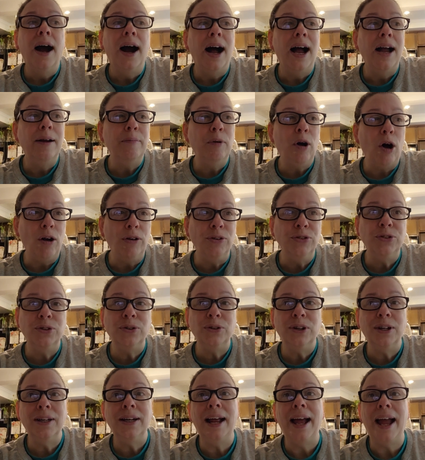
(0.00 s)
I'm
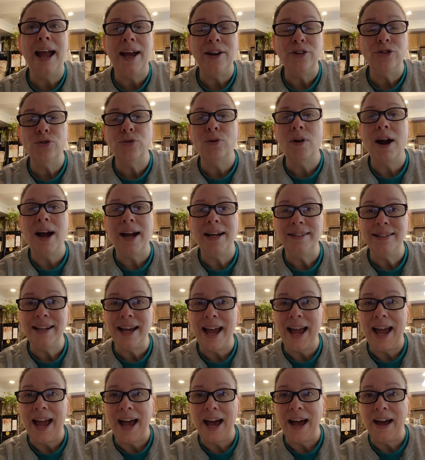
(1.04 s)
also going to try to
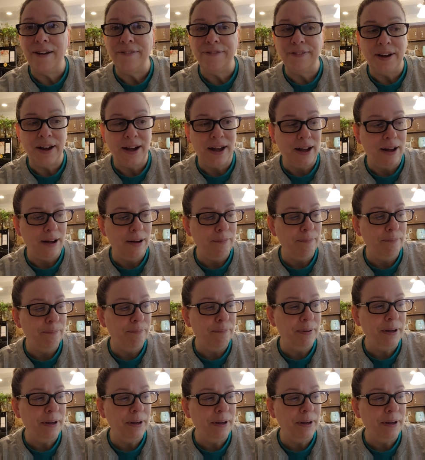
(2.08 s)
have a